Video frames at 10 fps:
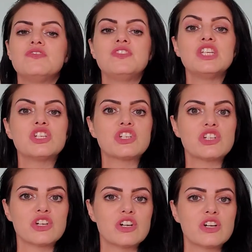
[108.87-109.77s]

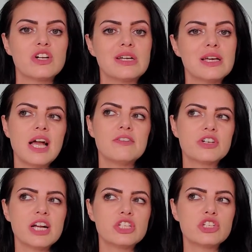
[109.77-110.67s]
featured
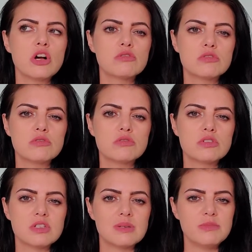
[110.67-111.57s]
after I chose through
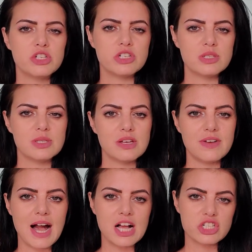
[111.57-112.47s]
the submissions of
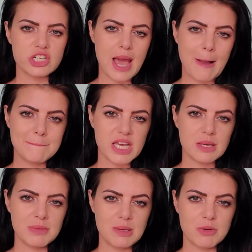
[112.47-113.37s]
hashtag
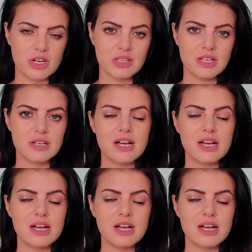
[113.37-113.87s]
pick me Marlene.